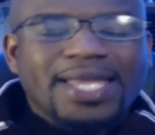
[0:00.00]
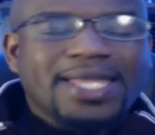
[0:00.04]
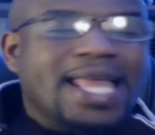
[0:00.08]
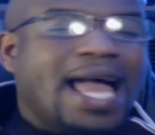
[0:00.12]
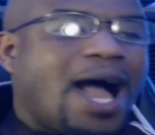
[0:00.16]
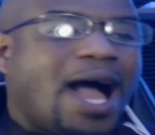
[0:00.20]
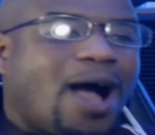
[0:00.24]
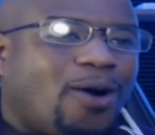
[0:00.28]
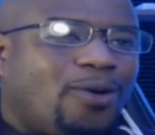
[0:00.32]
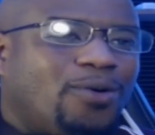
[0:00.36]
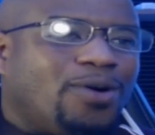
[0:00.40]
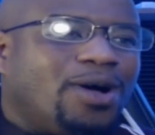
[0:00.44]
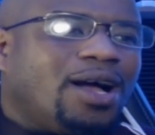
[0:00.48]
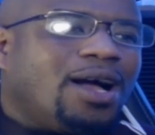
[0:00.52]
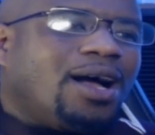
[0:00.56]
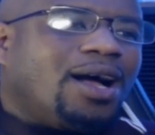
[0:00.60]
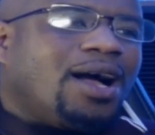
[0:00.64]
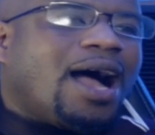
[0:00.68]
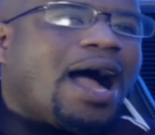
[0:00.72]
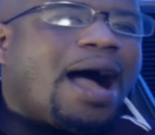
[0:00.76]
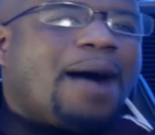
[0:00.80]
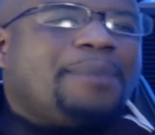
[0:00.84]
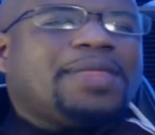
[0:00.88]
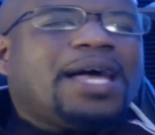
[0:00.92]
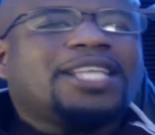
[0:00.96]
Now,
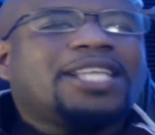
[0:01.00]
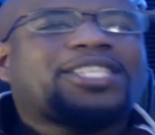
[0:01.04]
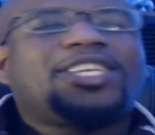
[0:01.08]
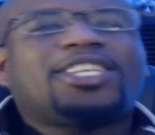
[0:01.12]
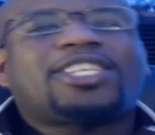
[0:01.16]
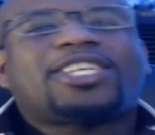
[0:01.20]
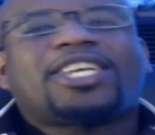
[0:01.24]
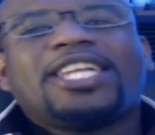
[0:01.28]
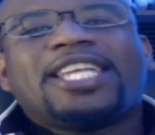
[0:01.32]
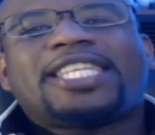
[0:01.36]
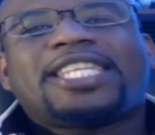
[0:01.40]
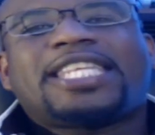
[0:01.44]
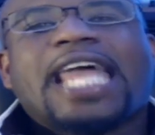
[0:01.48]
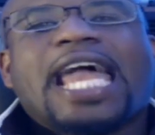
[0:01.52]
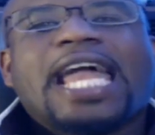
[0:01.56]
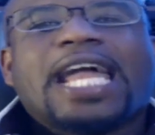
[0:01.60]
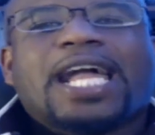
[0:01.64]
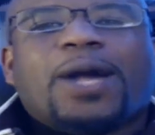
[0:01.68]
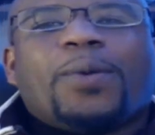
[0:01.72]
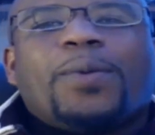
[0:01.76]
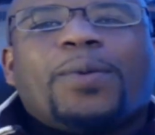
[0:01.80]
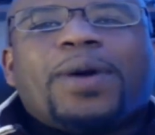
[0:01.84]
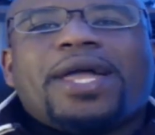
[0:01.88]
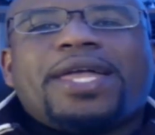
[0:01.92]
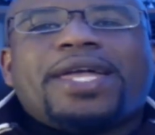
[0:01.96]
I'm not just going to
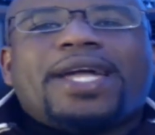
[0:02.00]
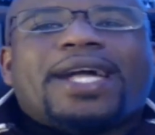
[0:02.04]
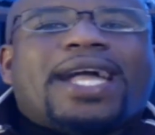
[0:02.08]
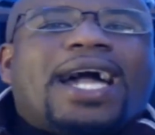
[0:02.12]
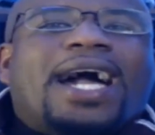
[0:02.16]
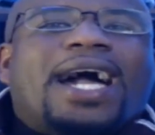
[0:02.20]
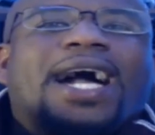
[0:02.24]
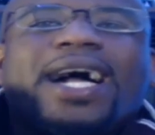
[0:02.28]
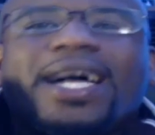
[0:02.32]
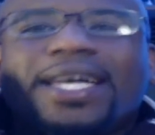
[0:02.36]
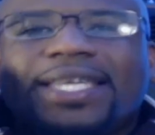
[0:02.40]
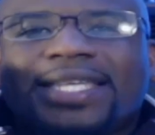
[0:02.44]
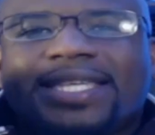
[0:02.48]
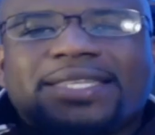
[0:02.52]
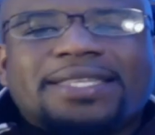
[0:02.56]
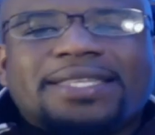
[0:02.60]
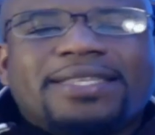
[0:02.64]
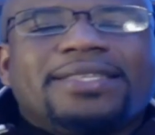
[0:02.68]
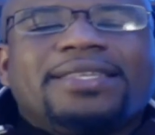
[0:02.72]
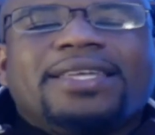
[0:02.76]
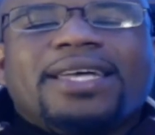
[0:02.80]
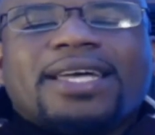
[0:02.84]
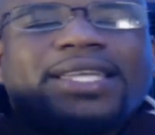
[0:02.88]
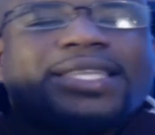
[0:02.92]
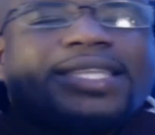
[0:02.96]
take away your guys
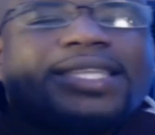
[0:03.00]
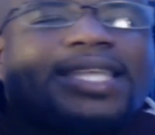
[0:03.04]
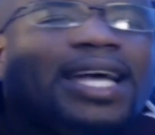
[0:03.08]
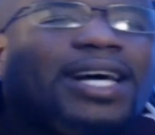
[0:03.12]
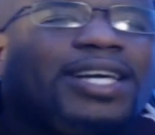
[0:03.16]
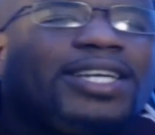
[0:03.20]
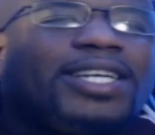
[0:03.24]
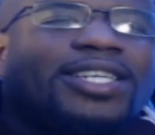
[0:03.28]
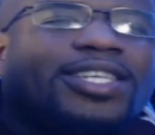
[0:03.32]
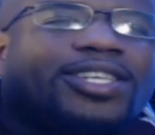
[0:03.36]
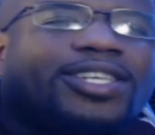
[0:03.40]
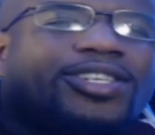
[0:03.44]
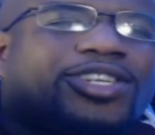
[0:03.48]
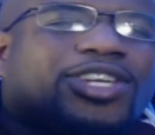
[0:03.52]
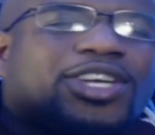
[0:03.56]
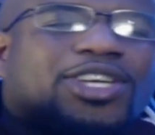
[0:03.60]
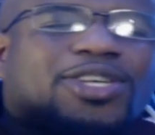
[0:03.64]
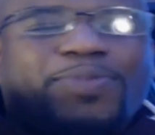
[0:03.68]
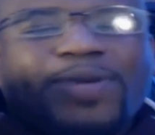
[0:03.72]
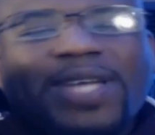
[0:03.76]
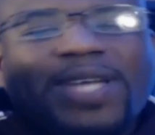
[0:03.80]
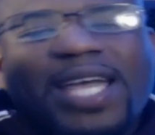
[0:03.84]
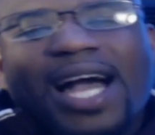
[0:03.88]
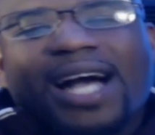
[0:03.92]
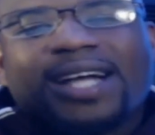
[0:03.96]
and tell you to
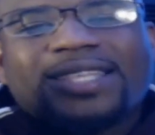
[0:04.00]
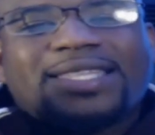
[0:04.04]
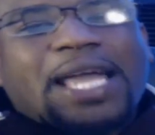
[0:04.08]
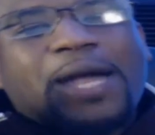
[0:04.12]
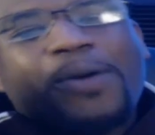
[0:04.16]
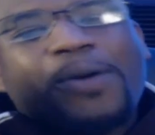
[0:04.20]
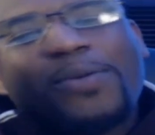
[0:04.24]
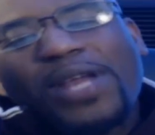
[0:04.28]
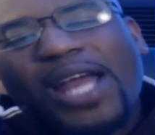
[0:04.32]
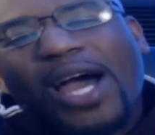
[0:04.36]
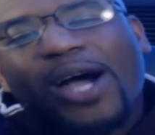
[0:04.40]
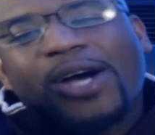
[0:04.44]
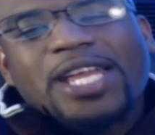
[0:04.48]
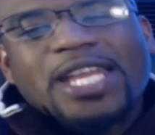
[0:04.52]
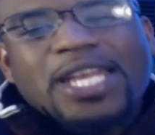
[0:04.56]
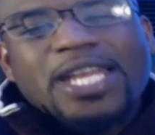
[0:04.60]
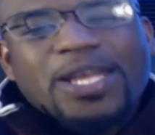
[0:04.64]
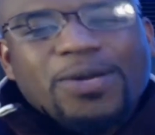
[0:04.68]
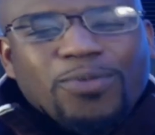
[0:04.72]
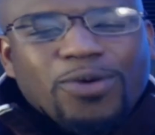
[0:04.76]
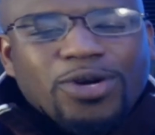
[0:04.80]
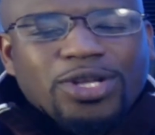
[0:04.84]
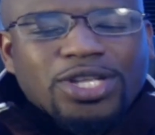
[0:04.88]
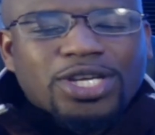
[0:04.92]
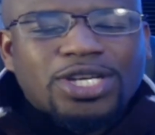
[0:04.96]
just be out there without
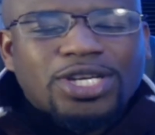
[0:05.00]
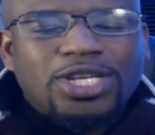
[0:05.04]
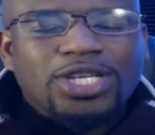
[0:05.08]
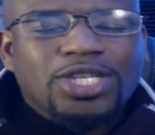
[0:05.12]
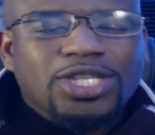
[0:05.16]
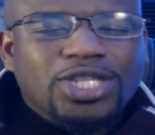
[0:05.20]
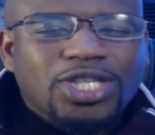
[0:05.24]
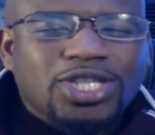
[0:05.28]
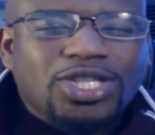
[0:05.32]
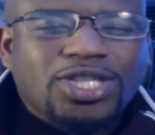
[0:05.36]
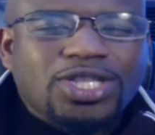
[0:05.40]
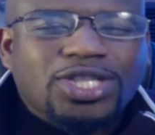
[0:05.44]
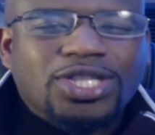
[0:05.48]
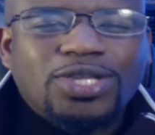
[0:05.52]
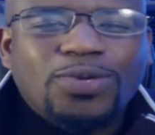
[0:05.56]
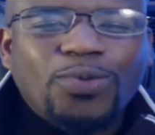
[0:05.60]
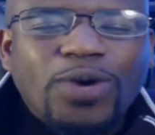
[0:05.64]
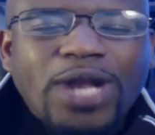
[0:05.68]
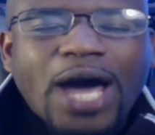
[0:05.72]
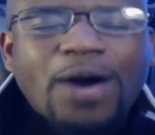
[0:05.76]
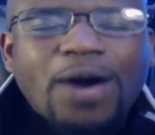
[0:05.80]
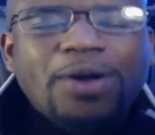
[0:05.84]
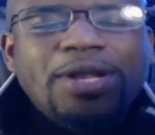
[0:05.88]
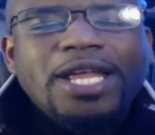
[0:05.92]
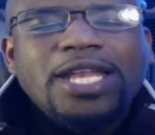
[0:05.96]
anyone
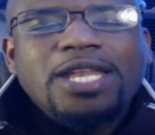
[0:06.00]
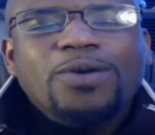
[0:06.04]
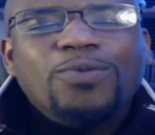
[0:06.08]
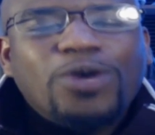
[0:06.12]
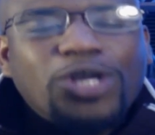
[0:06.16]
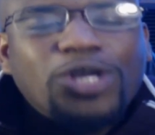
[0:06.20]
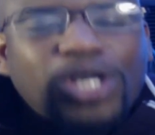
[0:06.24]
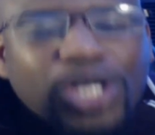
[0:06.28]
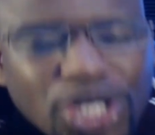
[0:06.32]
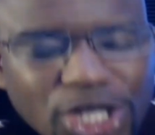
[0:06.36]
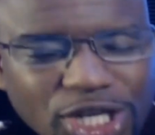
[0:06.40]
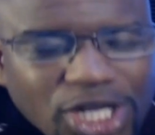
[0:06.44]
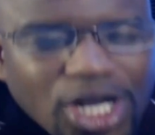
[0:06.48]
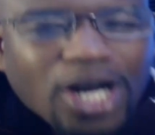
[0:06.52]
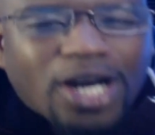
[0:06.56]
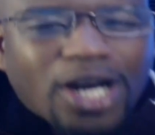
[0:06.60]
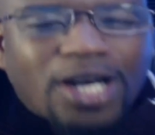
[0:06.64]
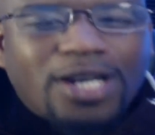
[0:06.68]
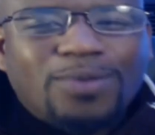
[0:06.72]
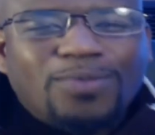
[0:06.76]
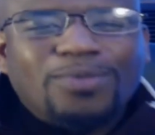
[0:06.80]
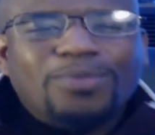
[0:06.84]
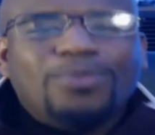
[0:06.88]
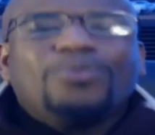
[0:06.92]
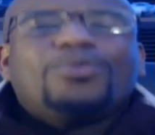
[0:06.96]
to
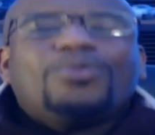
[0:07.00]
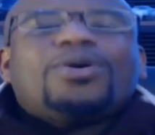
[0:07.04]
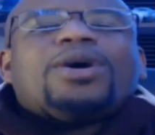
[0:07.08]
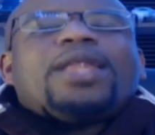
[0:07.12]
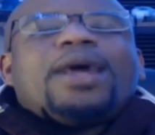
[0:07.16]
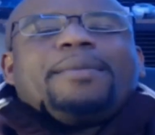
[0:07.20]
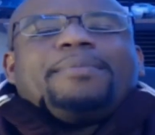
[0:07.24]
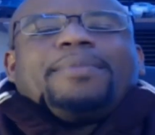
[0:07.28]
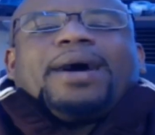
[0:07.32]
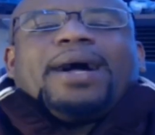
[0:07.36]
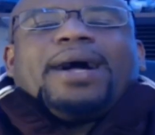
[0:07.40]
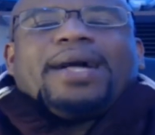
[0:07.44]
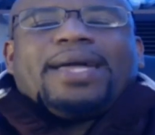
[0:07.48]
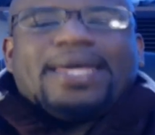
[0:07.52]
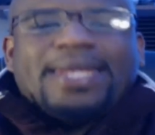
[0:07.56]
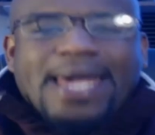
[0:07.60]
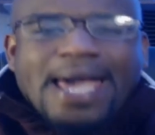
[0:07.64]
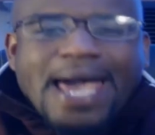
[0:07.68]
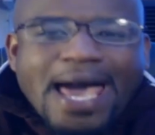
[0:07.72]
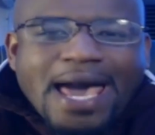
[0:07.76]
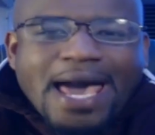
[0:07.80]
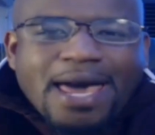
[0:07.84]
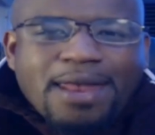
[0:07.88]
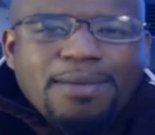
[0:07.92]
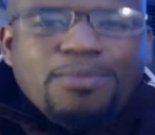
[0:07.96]
start. What am I,
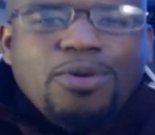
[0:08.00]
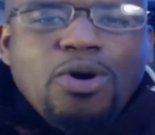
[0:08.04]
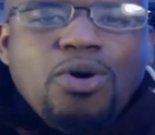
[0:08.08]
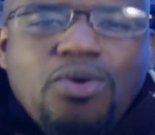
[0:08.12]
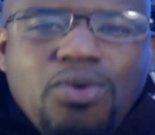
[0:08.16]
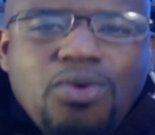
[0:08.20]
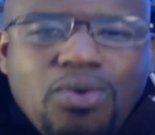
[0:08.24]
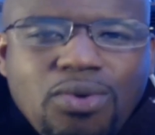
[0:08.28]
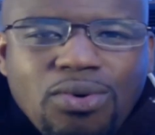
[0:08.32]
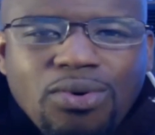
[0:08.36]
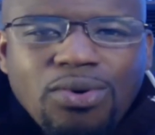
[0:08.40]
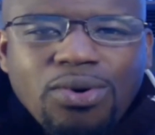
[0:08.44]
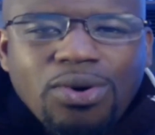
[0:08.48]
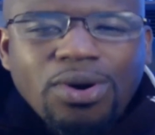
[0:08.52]
an animal?